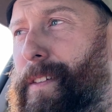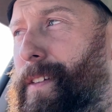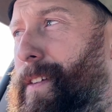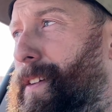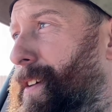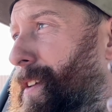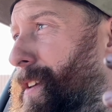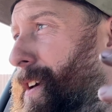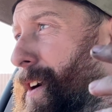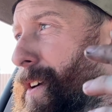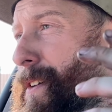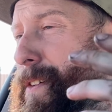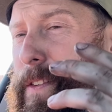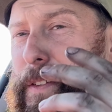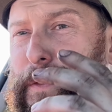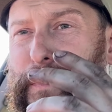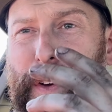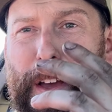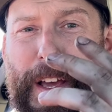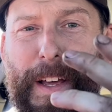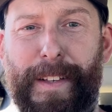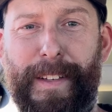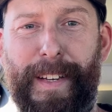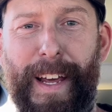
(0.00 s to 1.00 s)
You know, the
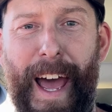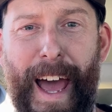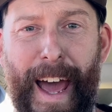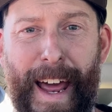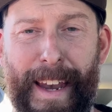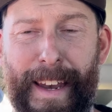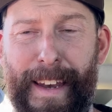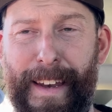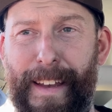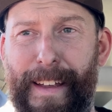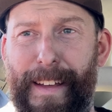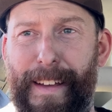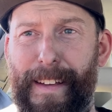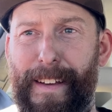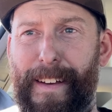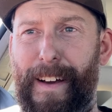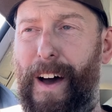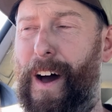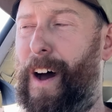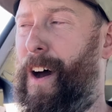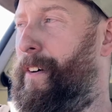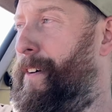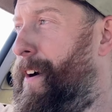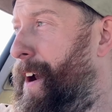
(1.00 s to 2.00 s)
V10
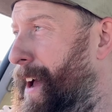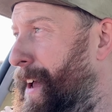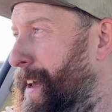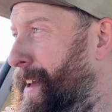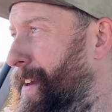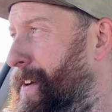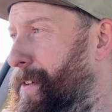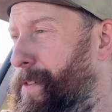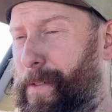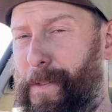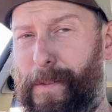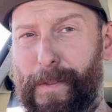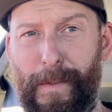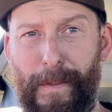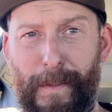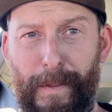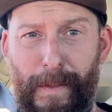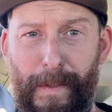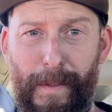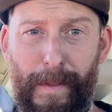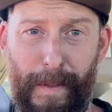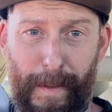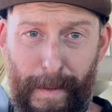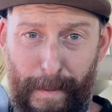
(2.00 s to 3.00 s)
R8,
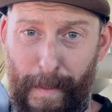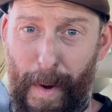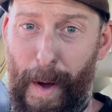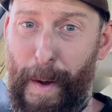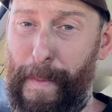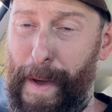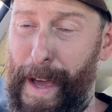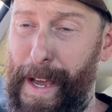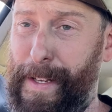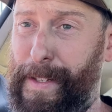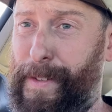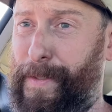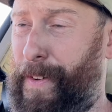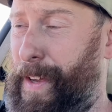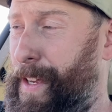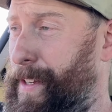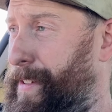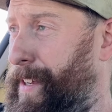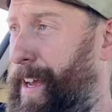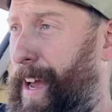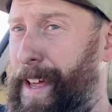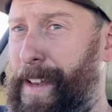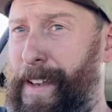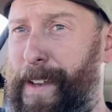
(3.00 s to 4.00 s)
my mate's
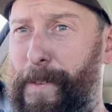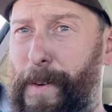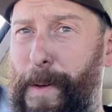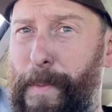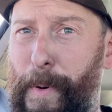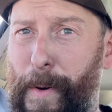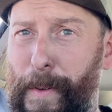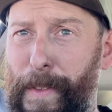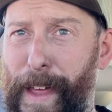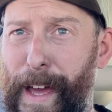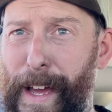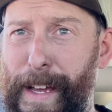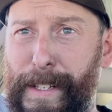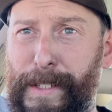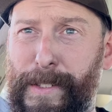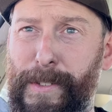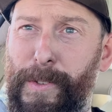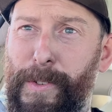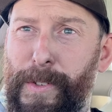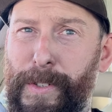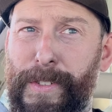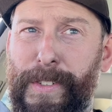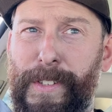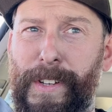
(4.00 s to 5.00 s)
V10 that we put that
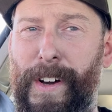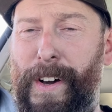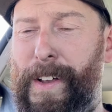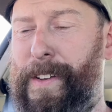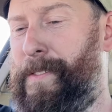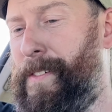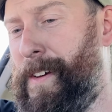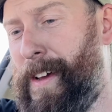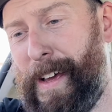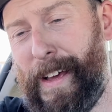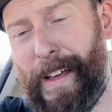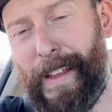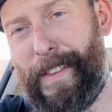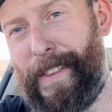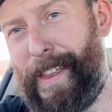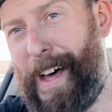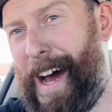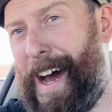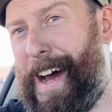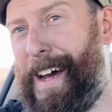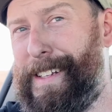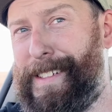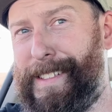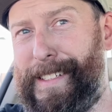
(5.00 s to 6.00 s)
exhaust on,
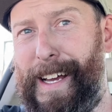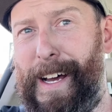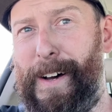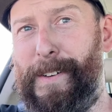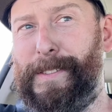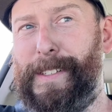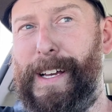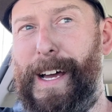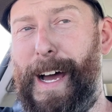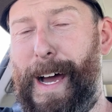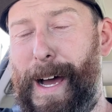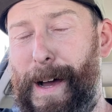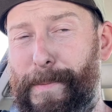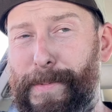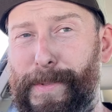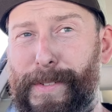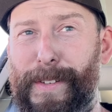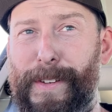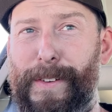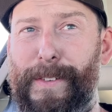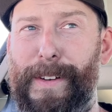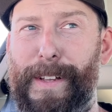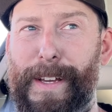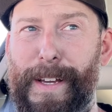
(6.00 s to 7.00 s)
that sounds
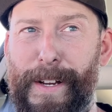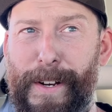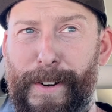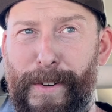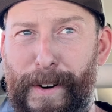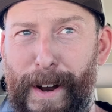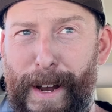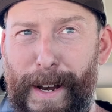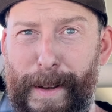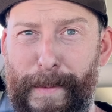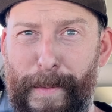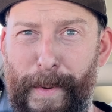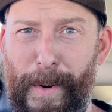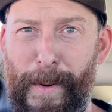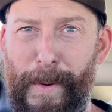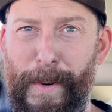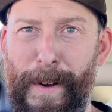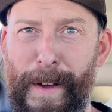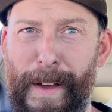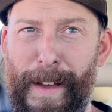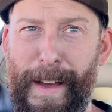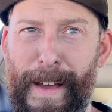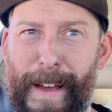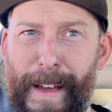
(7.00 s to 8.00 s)
absolutely incredible.
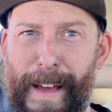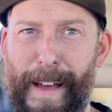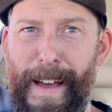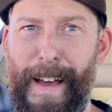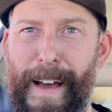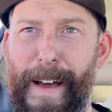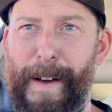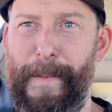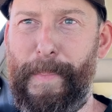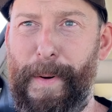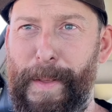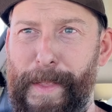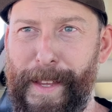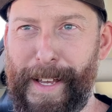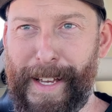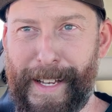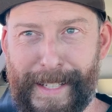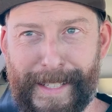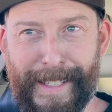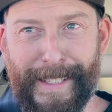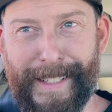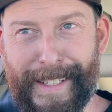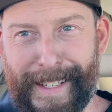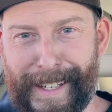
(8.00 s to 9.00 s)
But
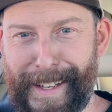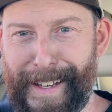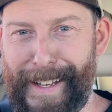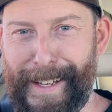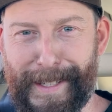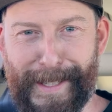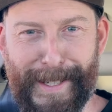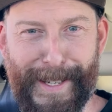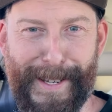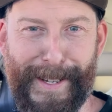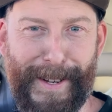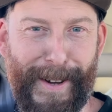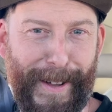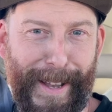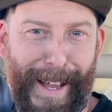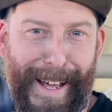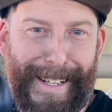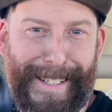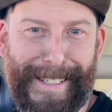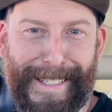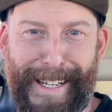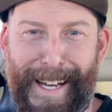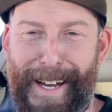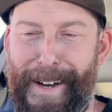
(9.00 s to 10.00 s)
this has just got
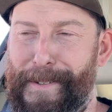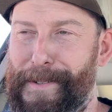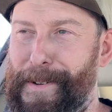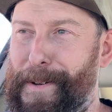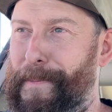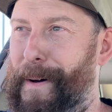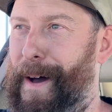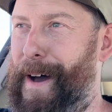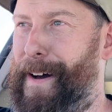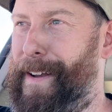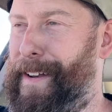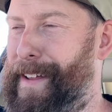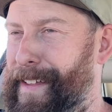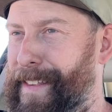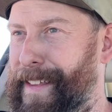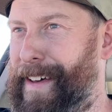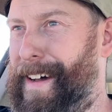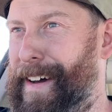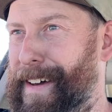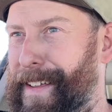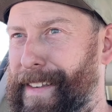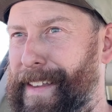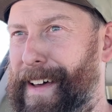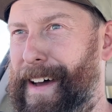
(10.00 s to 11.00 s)
that sound about it,
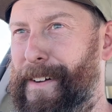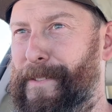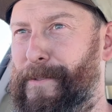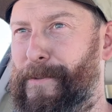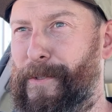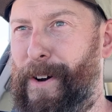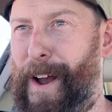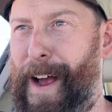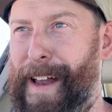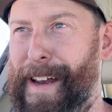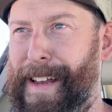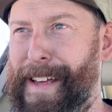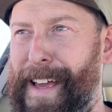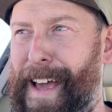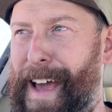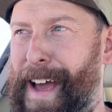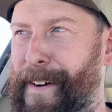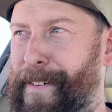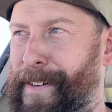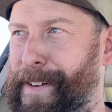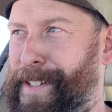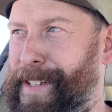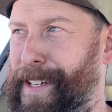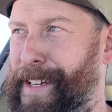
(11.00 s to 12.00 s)
that rally
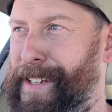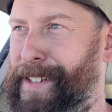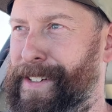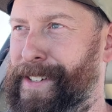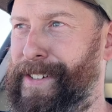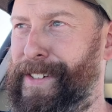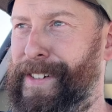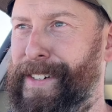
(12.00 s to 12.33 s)
heritage.